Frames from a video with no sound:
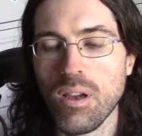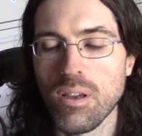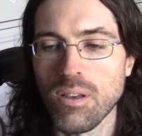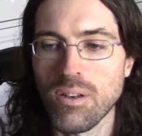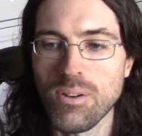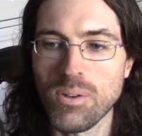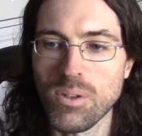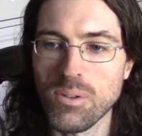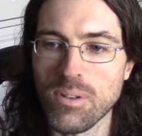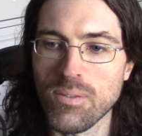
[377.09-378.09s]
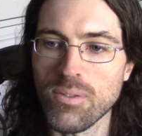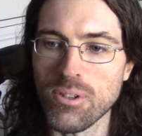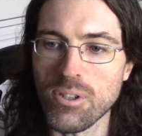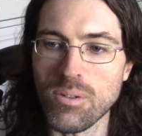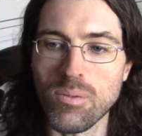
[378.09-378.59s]
You don't do it
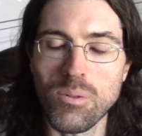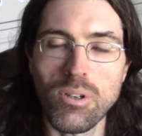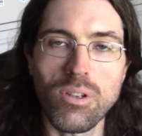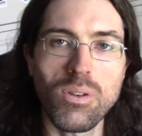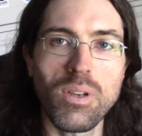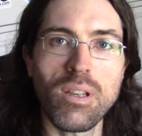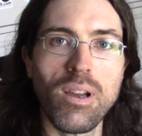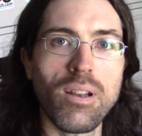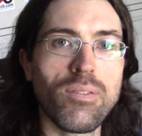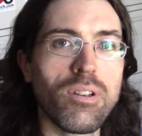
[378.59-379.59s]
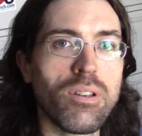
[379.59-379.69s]
for what you get out of it.